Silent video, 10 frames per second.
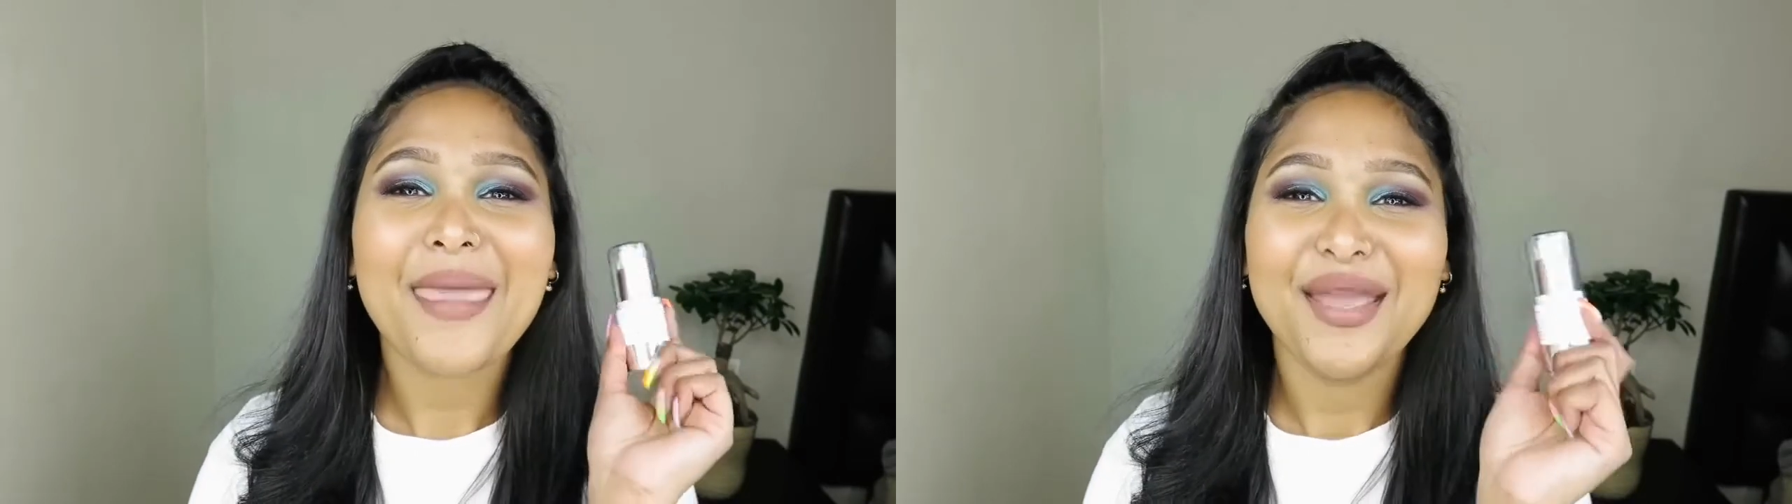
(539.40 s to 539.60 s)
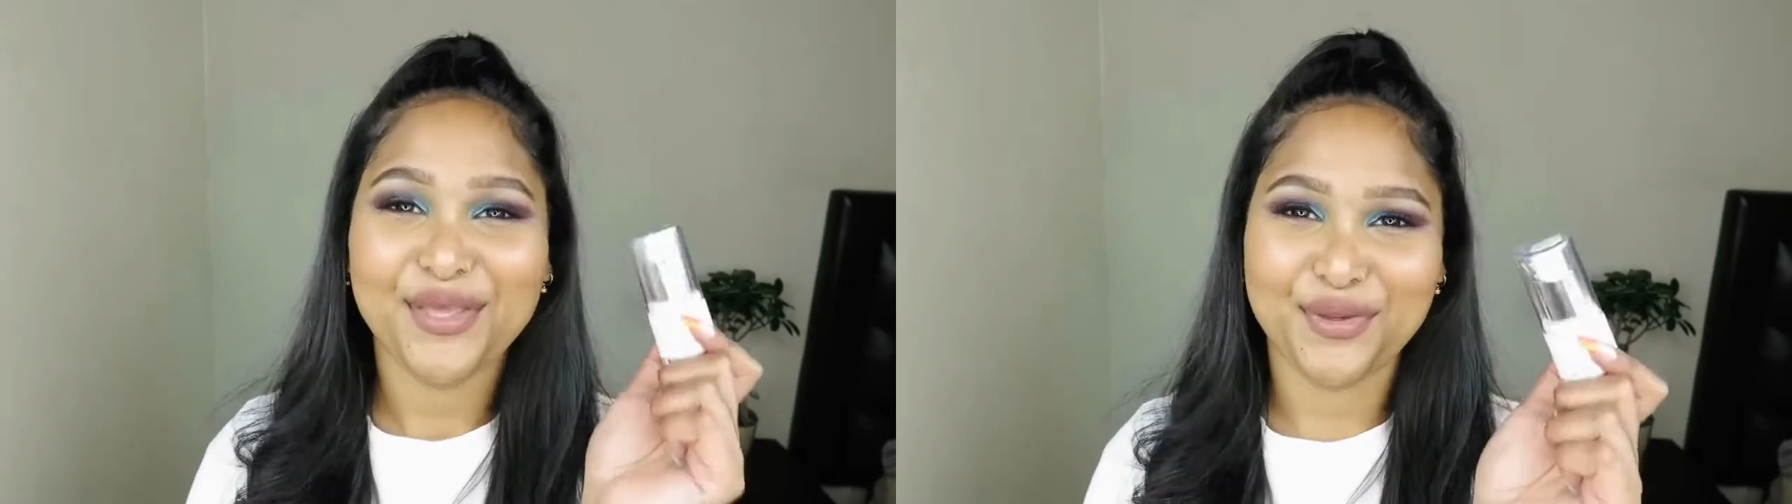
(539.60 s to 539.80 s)

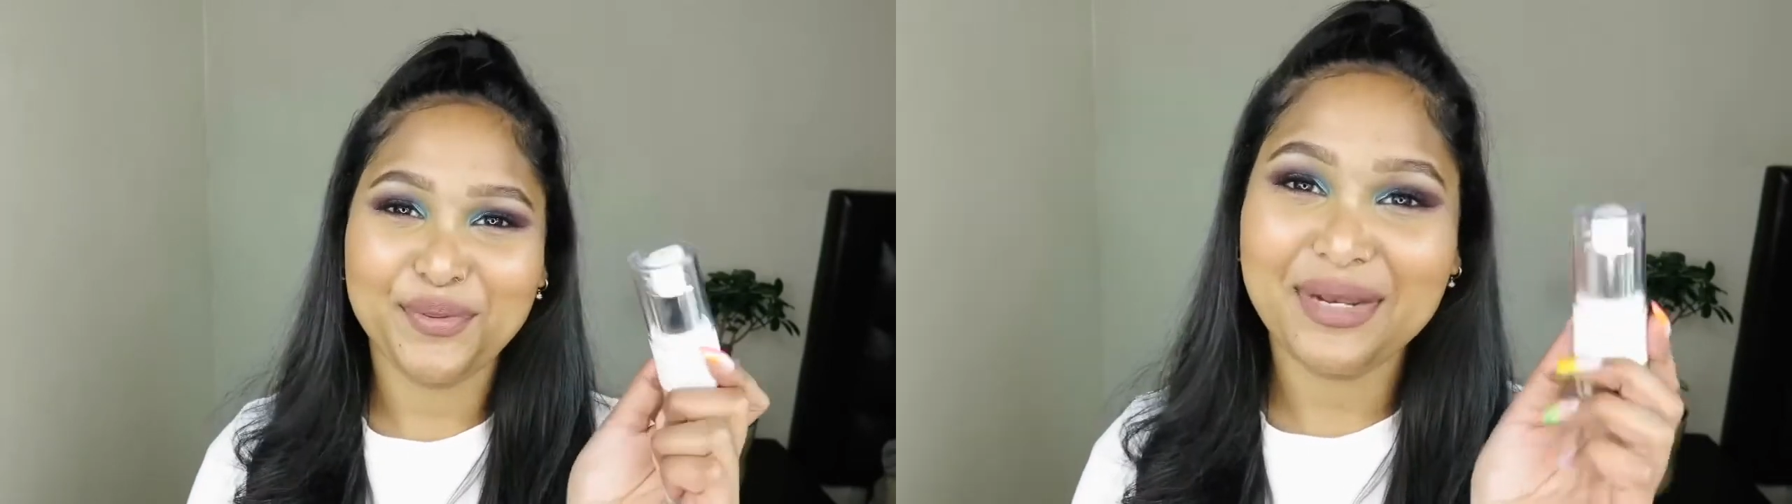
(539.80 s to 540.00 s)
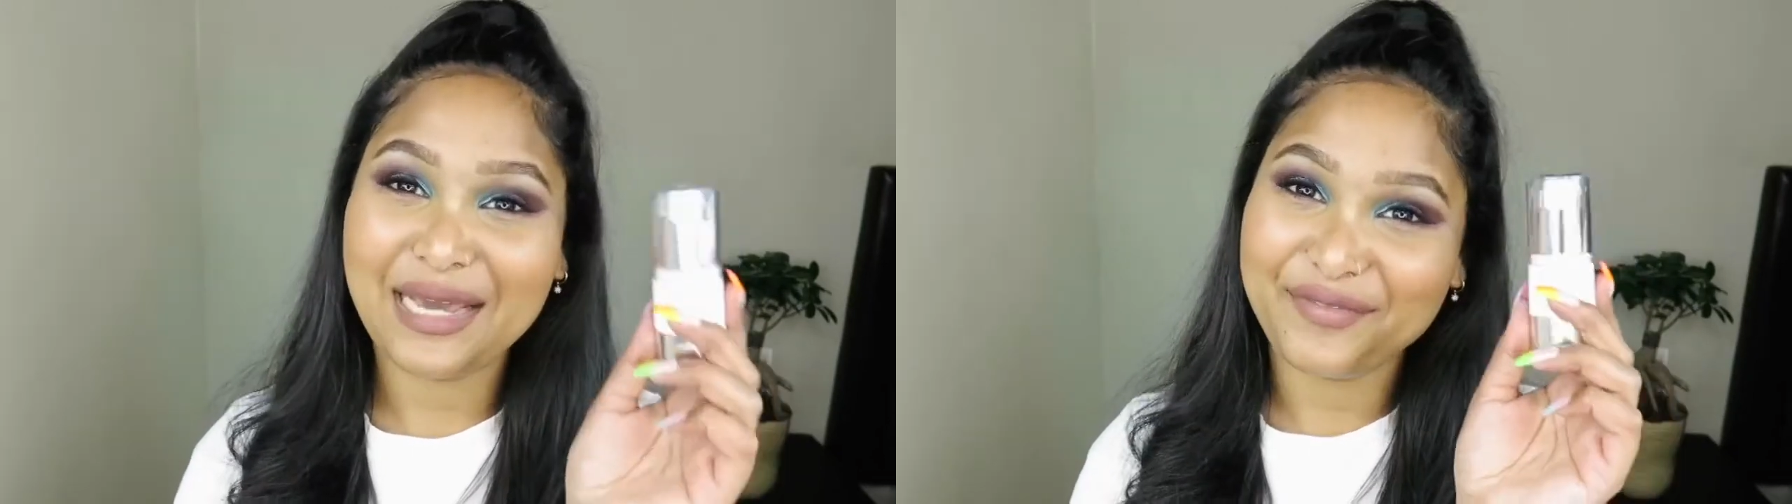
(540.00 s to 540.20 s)
You
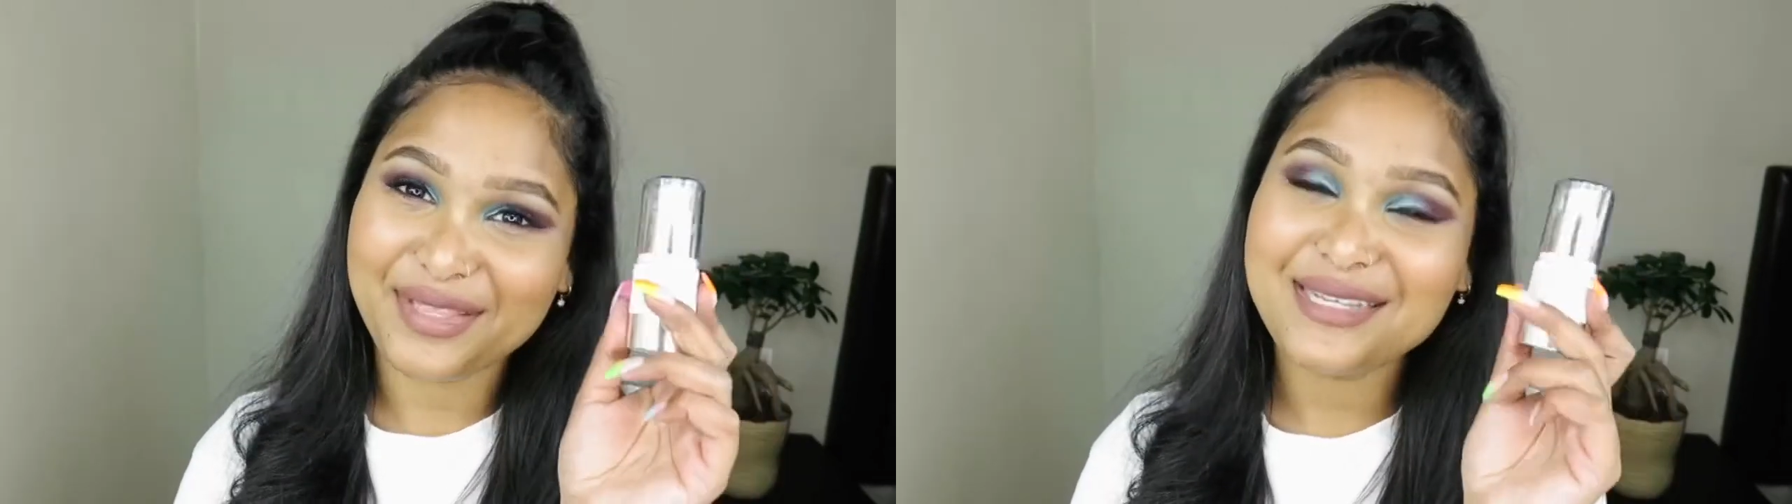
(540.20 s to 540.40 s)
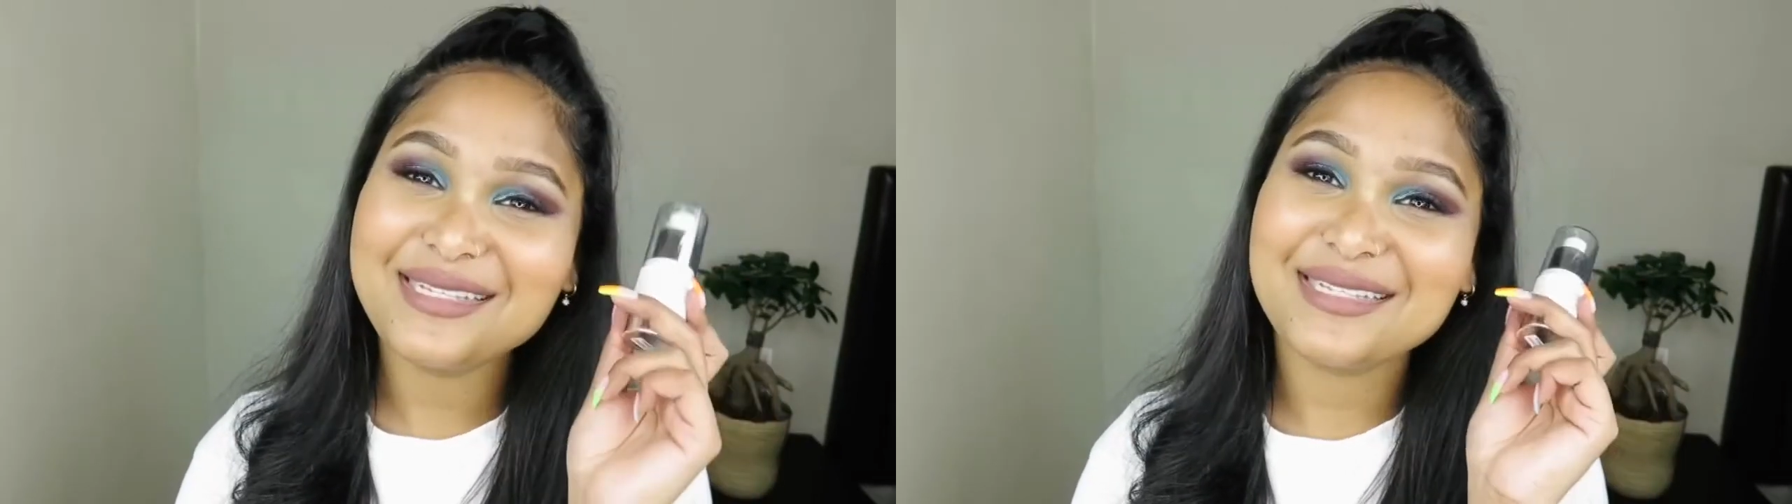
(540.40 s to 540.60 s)
will love
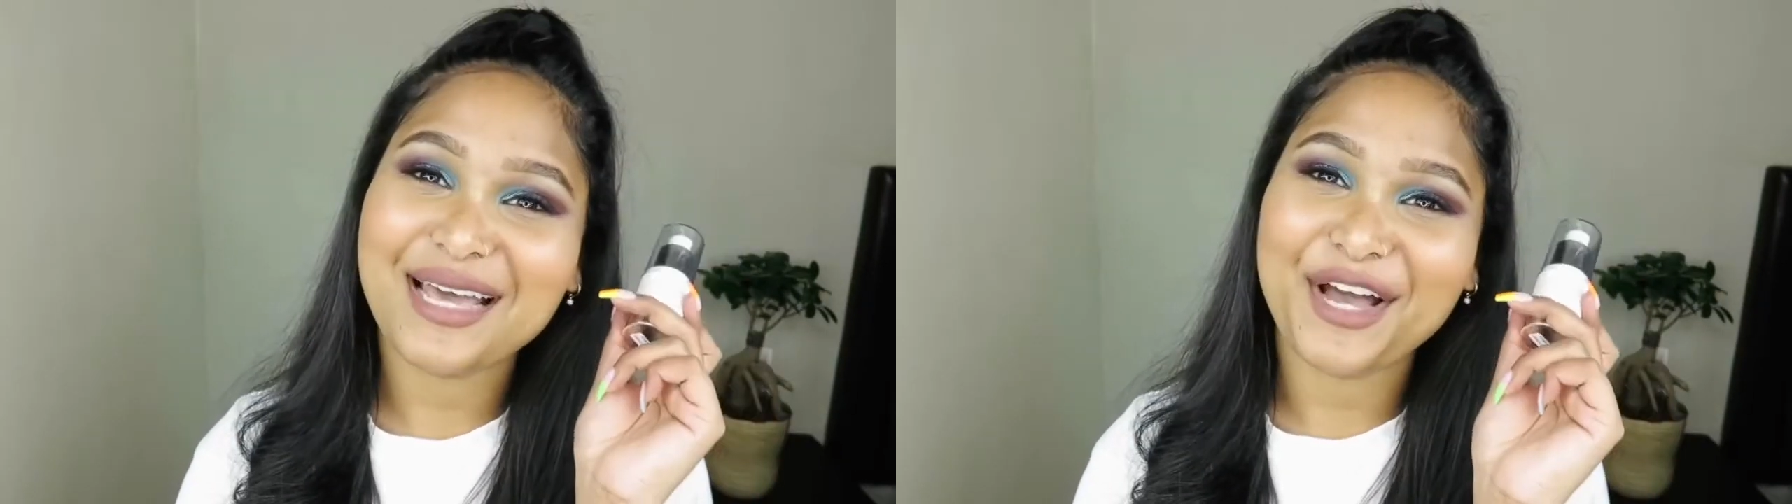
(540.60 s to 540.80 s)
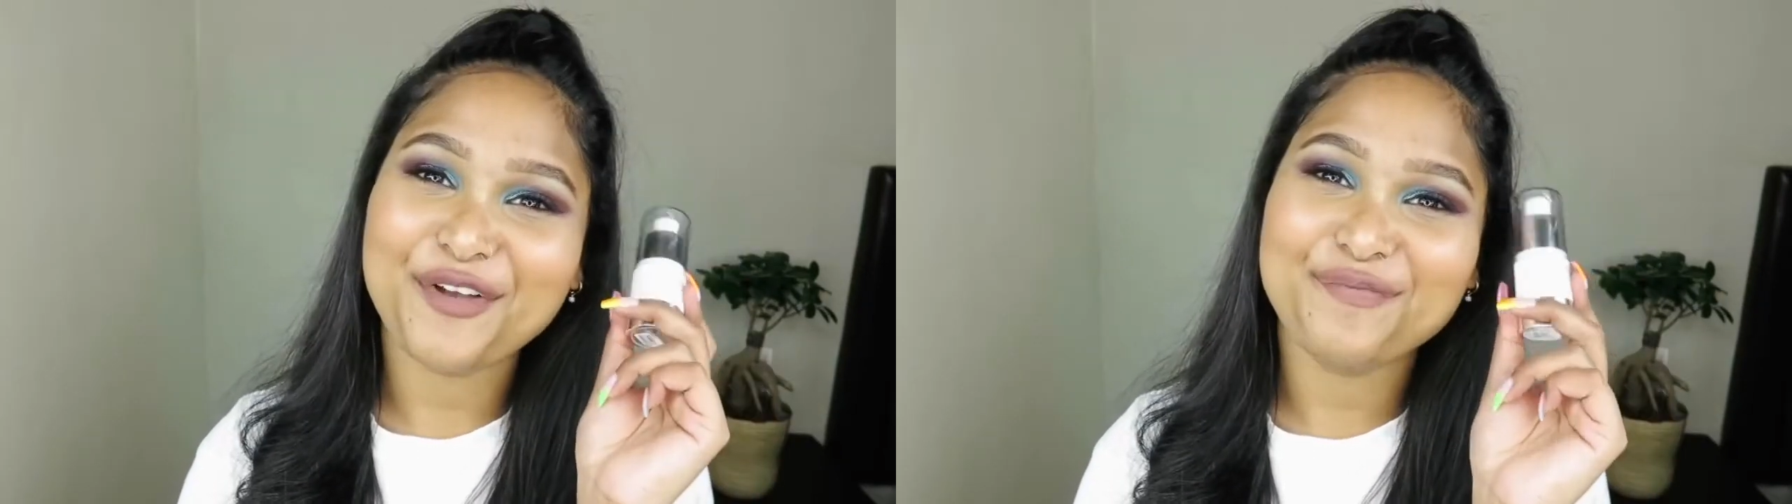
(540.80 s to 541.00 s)
this
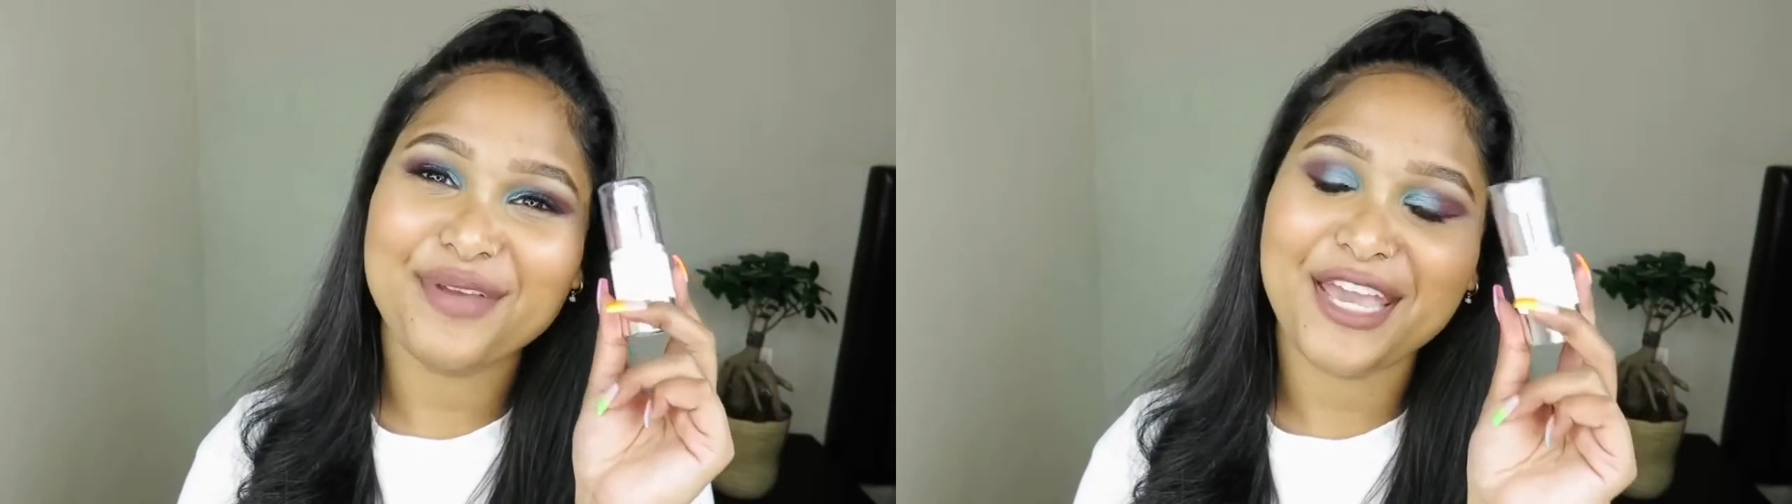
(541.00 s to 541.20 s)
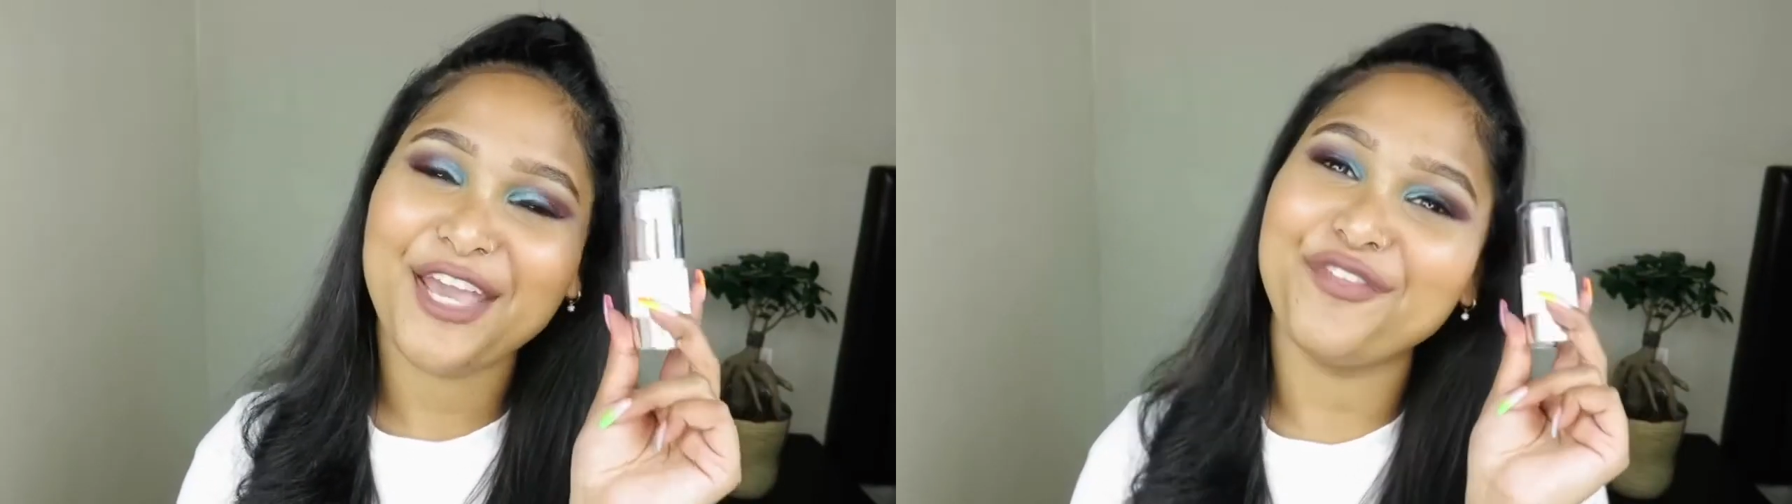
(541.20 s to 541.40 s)

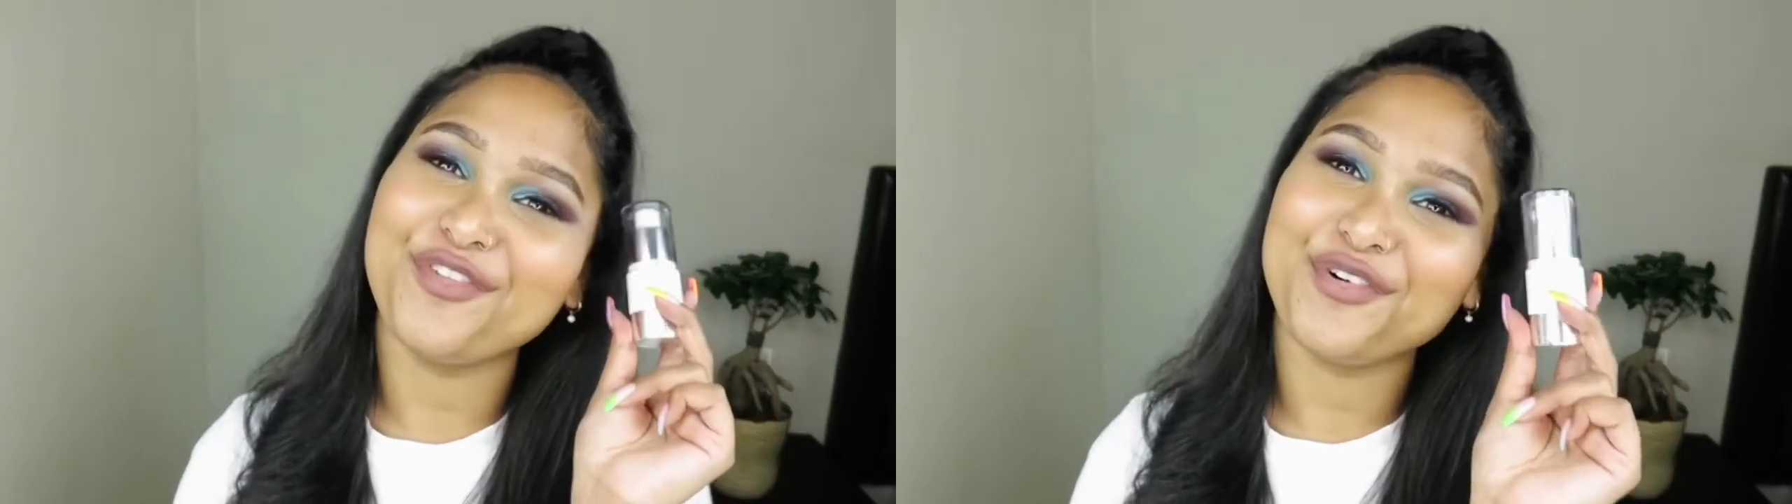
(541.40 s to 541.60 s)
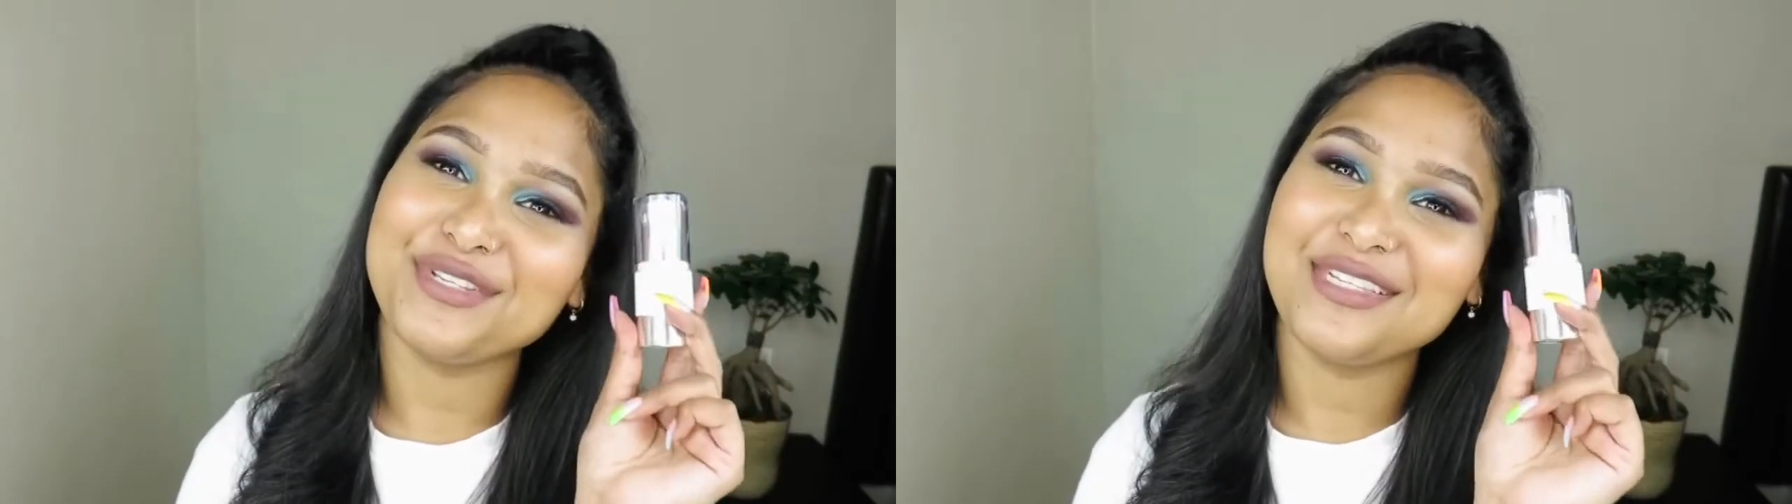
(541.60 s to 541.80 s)
if your